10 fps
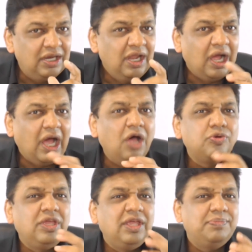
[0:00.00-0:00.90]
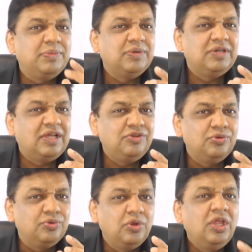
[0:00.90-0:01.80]
how capable are
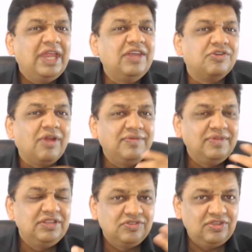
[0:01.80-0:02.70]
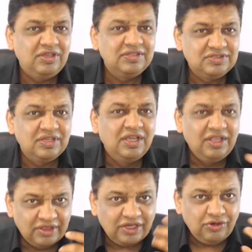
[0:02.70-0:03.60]
you in driving the sales
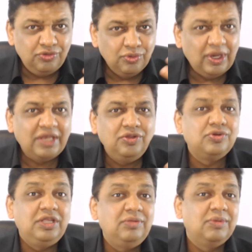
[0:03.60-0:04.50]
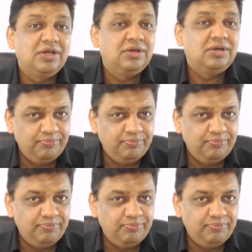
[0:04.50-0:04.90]
that you and your team are